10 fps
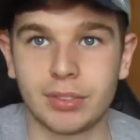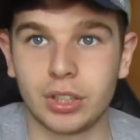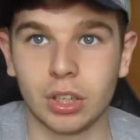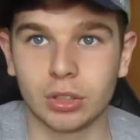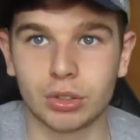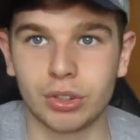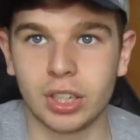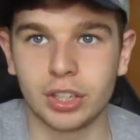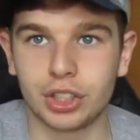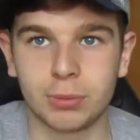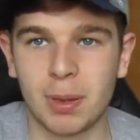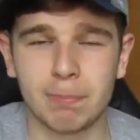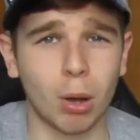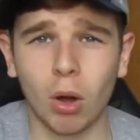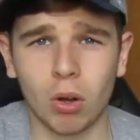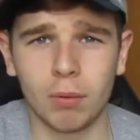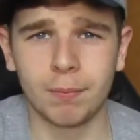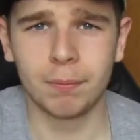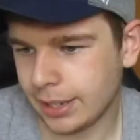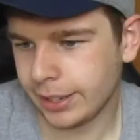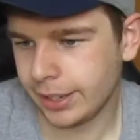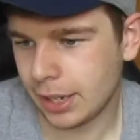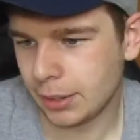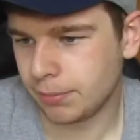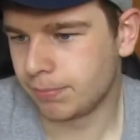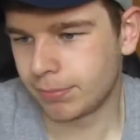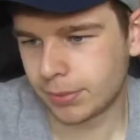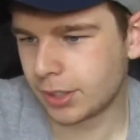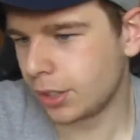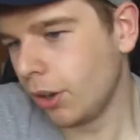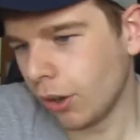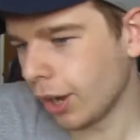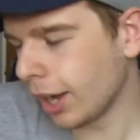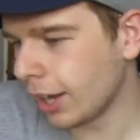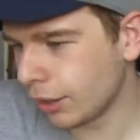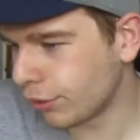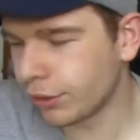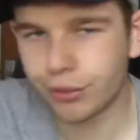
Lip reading: you lost Grealish has been poor. I cut halfway